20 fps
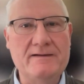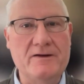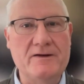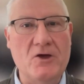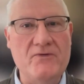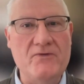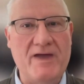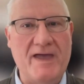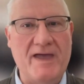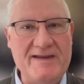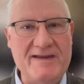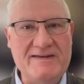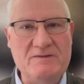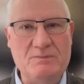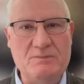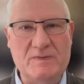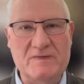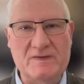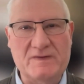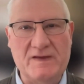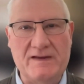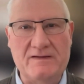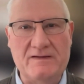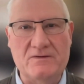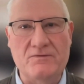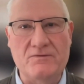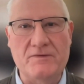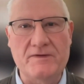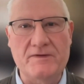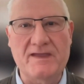over 80%
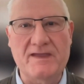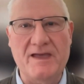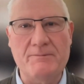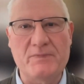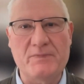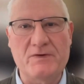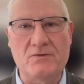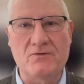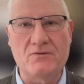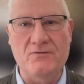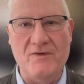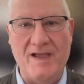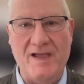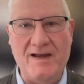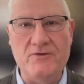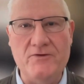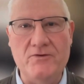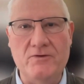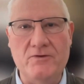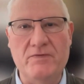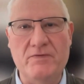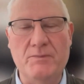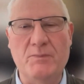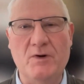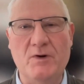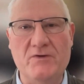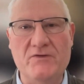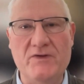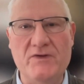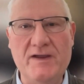of the capital value of the
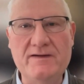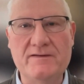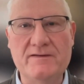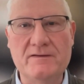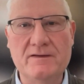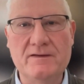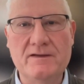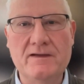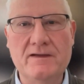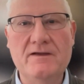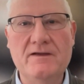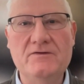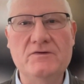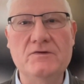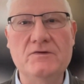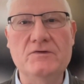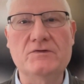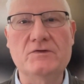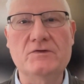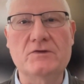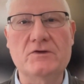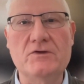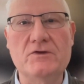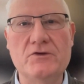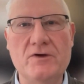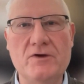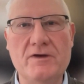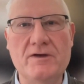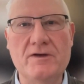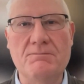project to
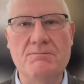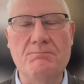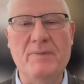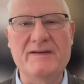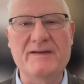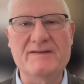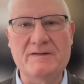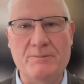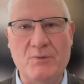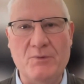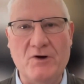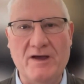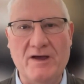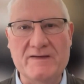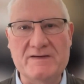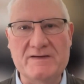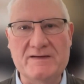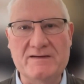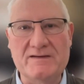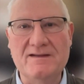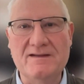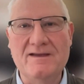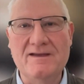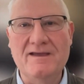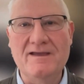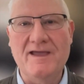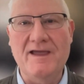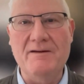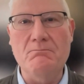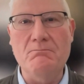secure better pricing
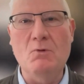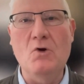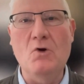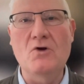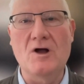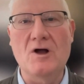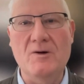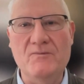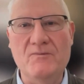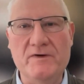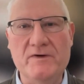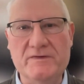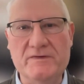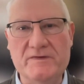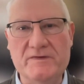and more confidence